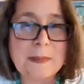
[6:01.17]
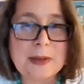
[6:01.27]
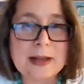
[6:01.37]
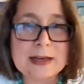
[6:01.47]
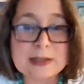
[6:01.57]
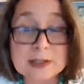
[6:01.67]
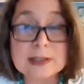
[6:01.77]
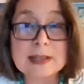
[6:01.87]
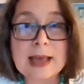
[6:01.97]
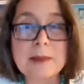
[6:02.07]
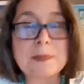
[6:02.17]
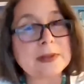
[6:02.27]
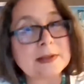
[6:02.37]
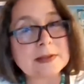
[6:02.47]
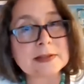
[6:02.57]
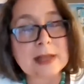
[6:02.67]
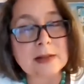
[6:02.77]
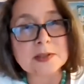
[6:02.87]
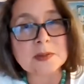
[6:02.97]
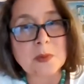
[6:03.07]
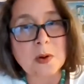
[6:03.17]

But in addition to that, please tell us more